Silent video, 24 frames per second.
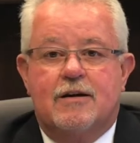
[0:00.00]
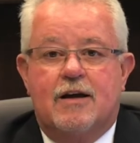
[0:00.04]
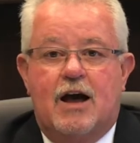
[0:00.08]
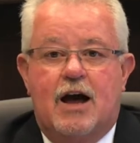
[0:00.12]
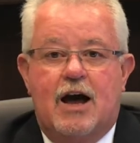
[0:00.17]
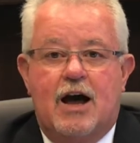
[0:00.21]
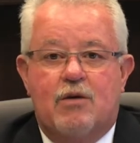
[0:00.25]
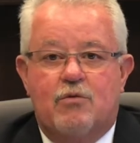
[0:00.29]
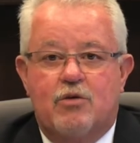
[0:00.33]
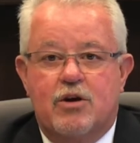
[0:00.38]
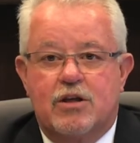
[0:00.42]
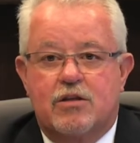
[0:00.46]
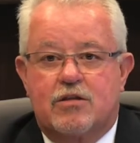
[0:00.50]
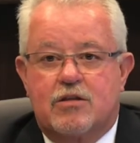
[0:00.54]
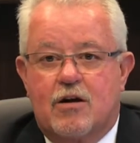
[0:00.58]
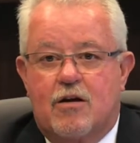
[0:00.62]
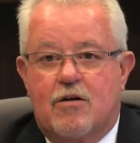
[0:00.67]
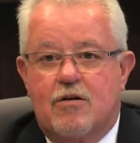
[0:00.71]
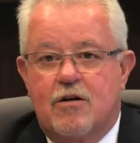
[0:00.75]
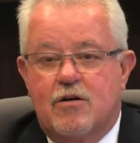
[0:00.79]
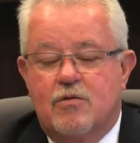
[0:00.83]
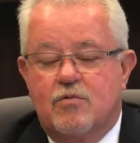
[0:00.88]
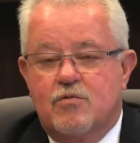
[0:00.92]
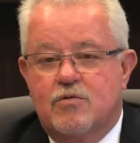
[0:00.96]
Highway
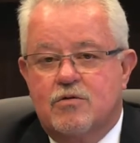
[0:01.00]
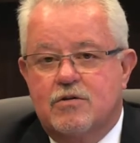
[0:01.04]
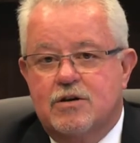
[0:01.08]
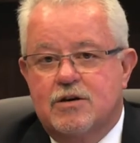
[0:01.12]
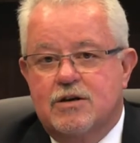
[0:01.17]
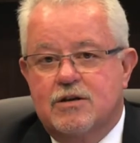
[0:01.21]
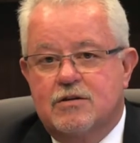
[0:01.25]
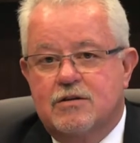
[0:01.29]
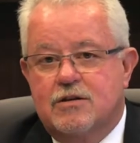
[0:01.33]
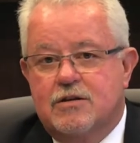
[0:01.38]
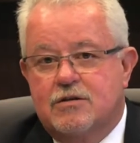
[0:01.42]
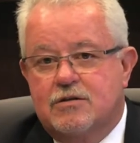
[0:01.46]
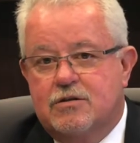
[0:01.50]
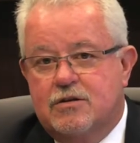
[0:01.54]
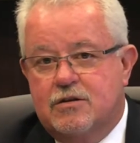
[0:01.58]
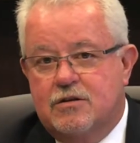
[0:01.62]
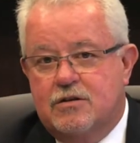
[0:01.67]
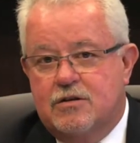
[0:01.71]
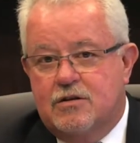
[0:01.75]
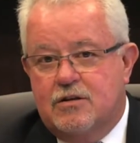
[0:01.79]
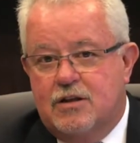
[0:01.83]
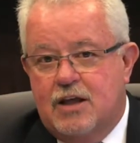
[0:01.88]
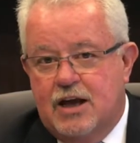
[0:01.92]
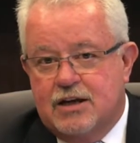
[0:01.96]
31.
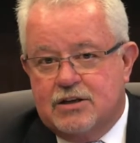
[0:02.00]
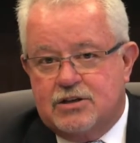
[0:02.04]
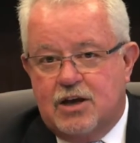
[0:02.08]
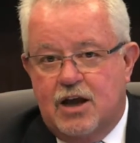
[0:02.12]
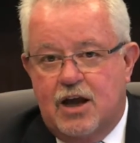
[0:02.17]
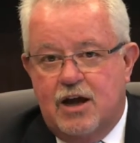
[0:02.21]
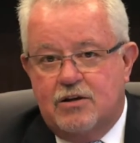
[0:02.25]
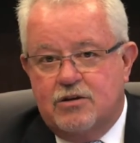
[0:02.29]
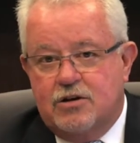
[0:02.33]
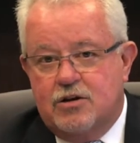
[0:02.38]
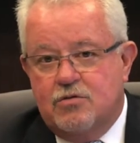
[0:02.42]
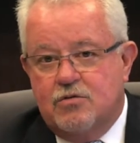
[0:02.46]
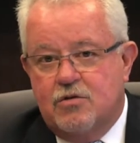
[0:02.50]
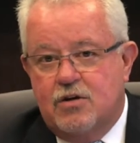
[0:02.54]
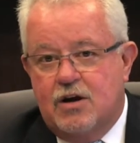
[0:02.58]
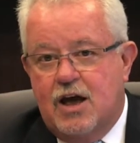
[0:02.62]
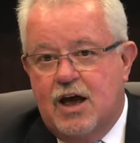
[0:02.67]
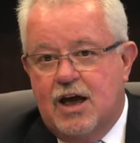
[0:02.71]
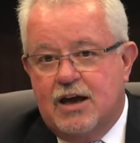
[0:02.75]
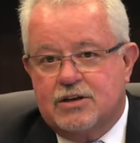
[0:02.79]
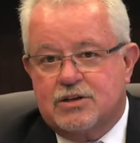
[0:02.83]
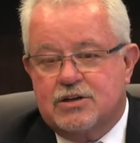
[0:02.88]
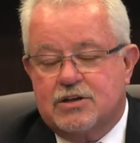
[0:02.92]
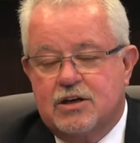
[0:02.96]
That's how you will
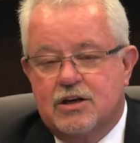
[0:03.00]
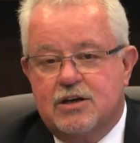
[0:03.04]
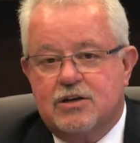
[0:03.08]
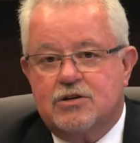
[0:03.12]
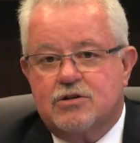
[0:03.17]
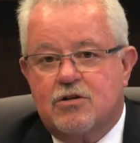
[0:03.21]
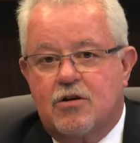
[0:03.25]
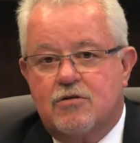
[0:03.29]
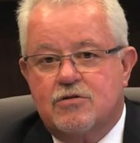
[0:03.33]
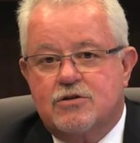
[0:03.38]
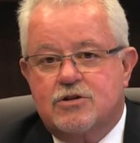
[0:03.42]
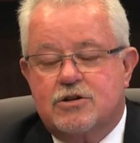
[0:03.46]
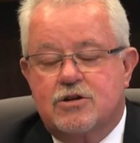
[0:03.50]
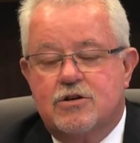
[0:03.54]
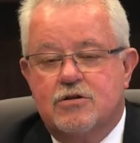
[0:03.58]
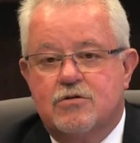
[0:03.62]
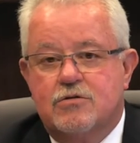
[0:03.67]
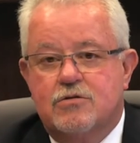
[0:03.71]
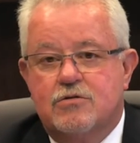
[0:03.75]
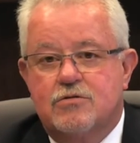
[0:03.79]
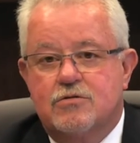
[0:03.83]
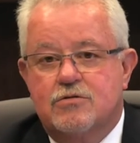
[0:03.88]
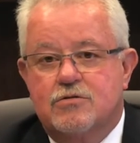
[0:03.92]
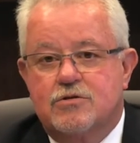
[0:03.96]
access our
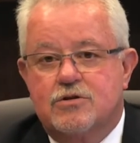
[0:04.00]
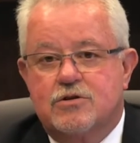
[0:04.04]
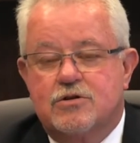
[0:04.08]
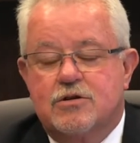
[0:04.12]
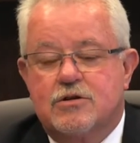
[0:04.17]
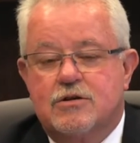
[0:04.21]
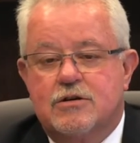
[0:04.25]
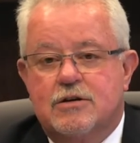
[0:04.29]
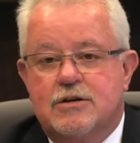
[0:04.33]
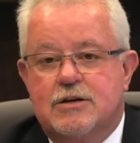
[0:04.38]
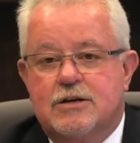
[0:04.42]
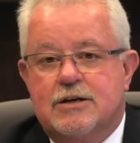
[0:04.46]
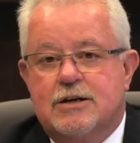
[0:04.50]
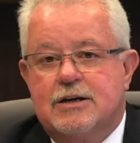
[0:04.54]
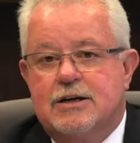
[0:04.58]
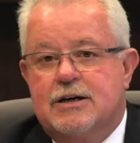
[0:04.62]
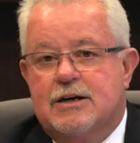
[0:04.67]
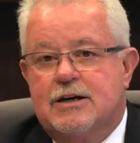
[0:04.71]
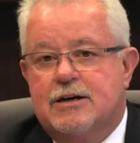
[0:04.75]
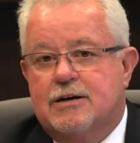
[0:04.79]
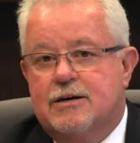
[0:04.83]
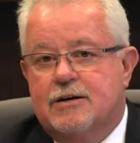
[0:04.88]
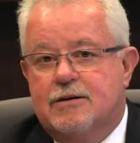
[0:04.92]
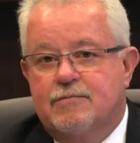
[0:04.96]
schools,
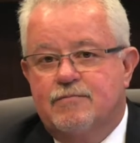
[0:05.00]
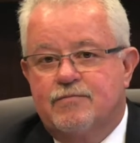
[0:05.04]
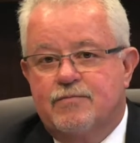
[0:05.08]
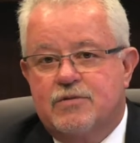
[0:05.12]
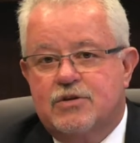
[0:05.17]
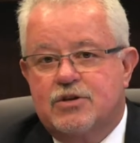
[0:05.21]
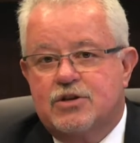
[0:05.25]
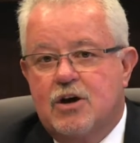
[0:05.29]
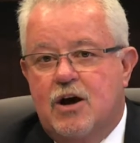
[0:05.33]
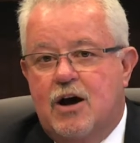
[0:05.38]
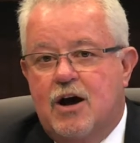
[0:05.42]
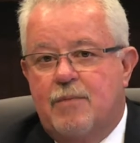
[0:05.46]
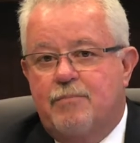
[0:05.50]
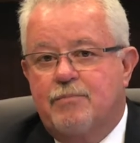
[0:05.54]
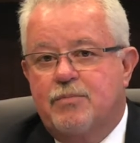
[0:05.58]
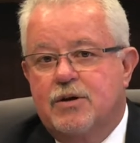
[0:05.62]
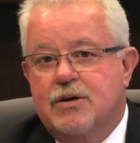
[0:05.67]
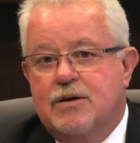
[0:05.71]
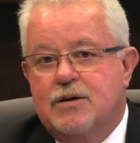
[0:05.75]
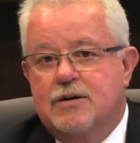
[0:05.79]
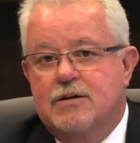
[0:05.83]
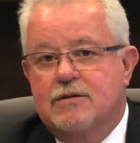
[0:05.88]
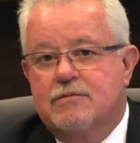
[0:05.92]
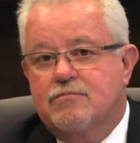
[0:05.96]

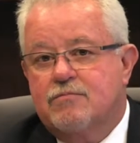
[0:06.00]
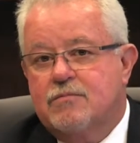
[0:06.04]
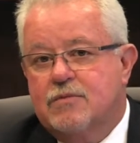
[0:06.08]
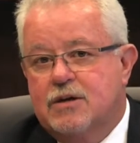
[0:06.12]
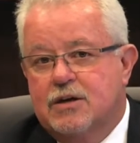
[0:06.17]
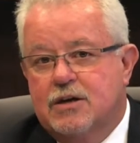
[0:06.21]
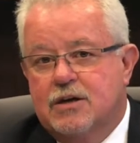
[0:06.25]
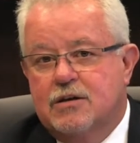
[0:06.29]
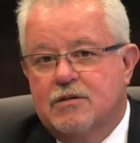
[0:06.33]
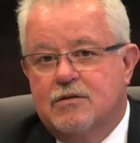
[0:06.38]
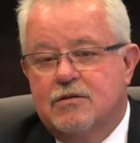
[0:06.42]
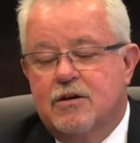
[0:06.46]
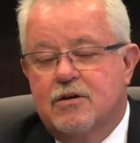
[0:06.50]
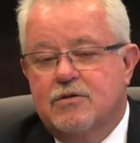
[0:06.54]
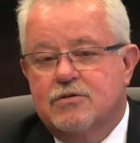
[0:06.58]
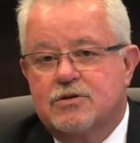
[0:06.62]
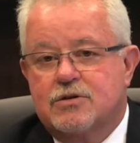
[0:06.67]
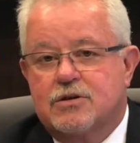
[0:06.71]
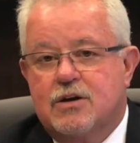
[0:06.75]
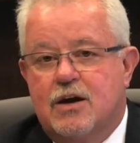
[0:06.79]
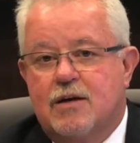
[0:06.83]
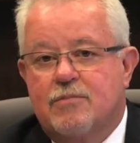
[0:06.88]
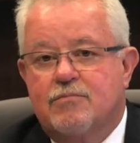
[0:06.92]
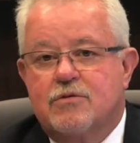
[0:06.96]
shopping, and
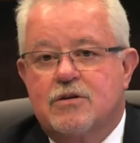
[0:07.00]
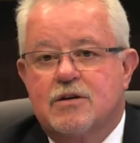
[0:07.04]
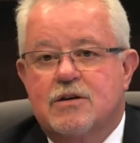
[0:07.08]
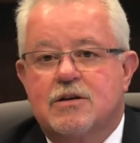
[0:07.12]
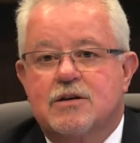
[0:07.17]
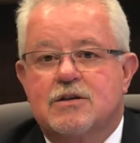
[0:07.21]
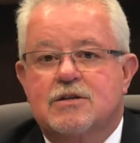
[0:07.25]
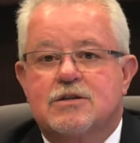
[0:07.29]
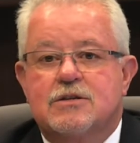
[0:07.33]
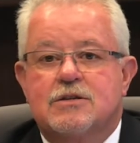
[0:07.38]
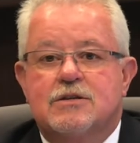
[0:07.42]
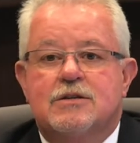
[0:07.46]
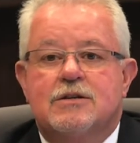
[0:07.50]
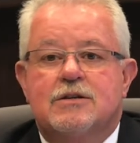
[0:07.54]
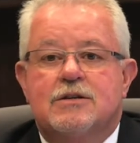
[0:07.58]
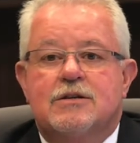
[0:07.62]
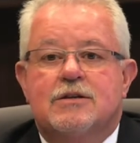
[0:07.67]
those type of things.